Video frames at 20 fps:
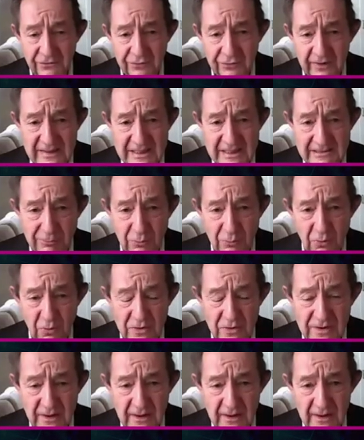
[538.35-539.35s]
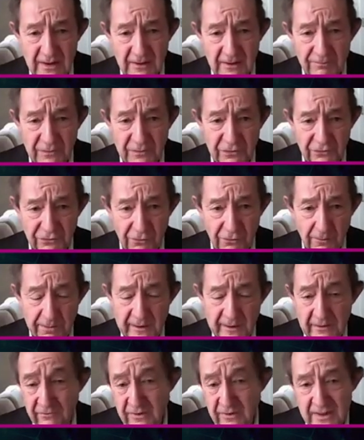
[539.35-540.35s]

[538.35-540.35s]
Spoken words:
Transport, shopping,